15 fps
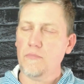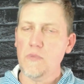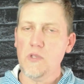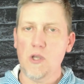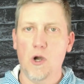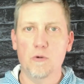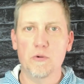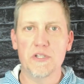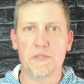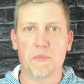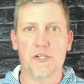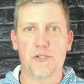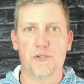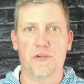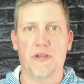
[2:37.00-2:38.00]
Always
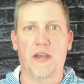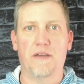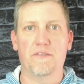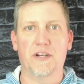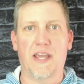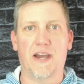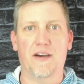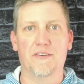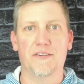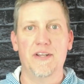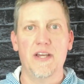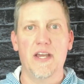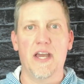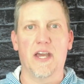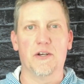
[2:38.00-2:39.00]
make sure you have an accountant
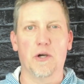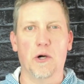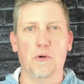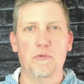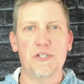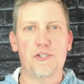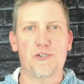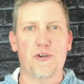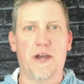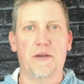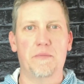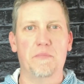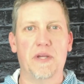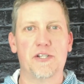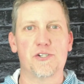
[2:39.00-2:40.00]
and always try to
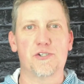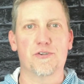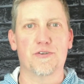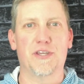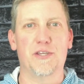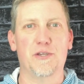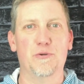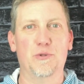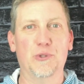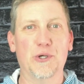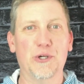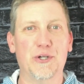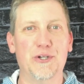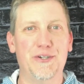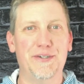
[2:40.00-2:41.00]
make sure that you
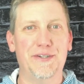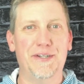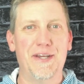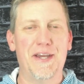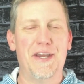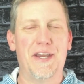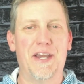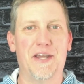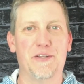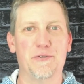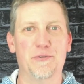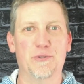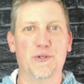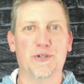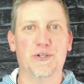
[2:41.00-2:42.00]
look good and you
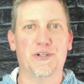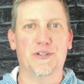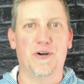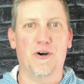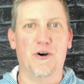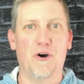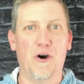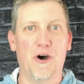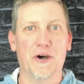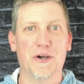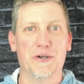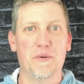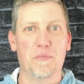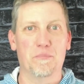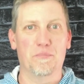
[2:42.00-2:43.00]
look
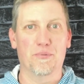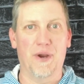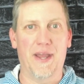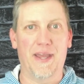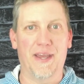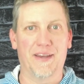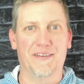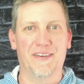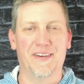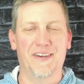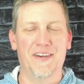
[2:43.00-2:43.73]
on brand.